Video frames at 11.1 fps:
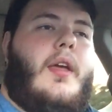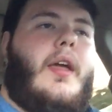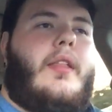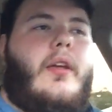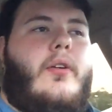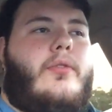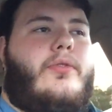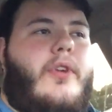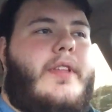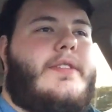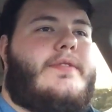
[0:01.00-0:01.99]
Hello,
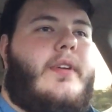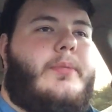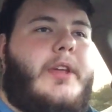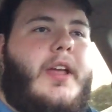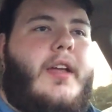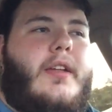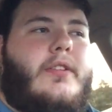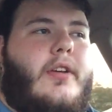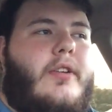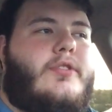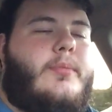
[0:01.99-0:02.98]
friends, family, and
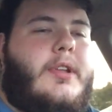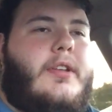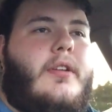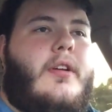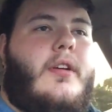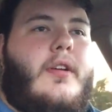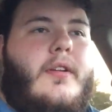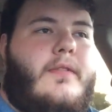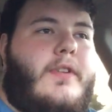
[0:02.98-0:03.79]
countrymen.